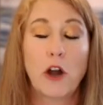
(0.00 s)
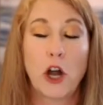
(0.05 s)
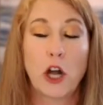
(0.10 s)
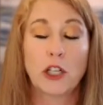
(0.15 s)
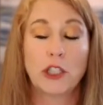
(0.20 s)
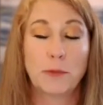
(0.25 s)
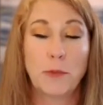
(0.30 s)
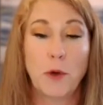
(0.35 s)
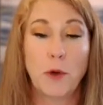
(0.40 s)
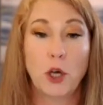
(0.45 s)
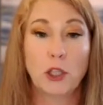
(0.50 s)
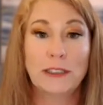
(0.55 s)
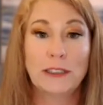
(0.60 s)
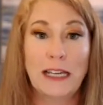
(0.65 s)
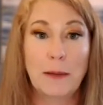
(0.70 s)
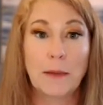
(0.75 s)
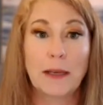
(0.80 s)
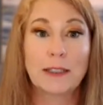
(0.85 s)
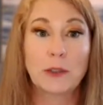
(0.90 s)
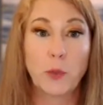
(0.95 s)
our small
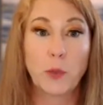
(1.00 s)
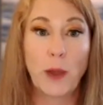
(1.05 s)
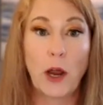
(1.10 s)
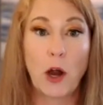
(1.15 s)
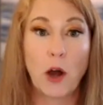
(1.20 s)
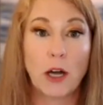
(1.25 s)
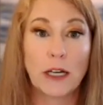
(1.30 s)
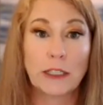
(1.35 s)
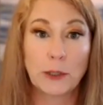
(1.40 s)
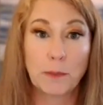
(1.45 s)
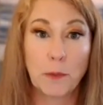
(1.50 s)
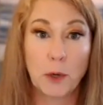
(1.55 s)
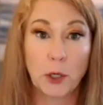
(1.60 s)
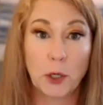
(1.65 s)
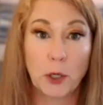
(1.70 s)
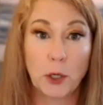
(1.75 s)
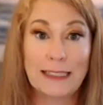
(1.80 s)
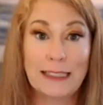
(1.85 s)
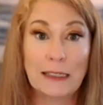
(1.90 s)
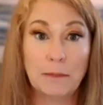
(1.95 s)
team because we are a small
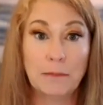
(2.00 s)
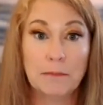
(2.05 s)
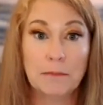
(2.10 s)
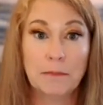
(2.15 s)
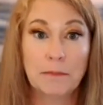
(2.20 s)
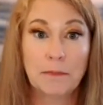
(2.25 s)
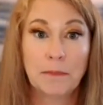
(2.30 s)
team.